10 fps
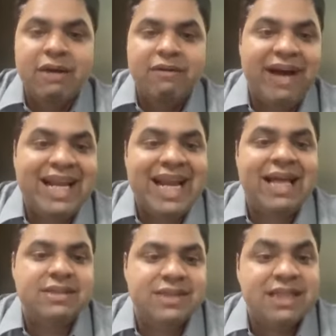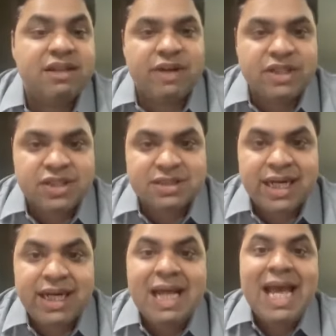finance, other functions,
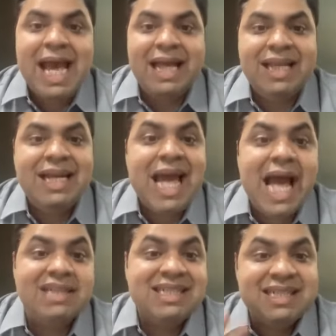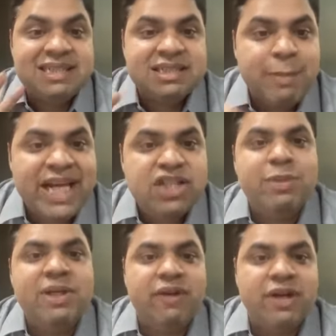right? And then as a risk
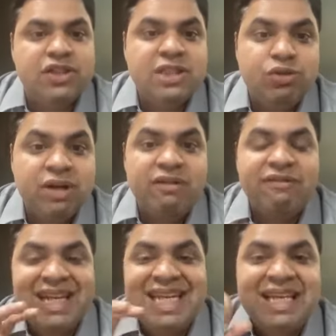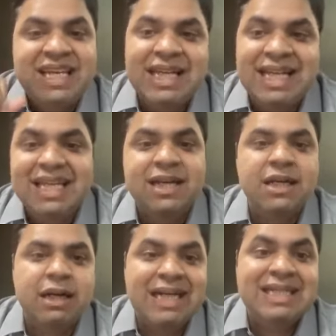management function, you have a very
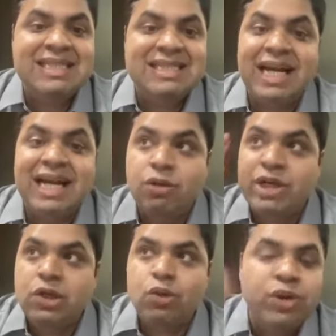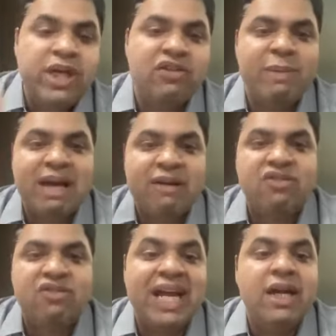clear understanding. Okay, 2 years back, we
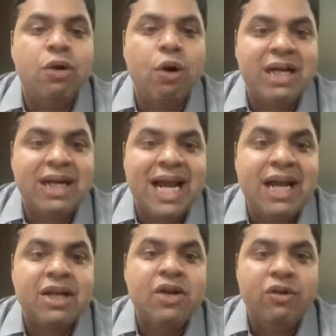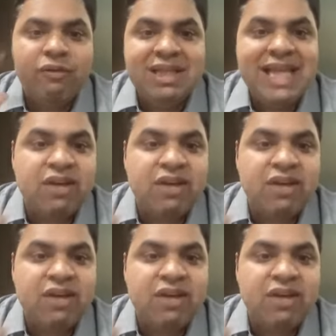signed a contract with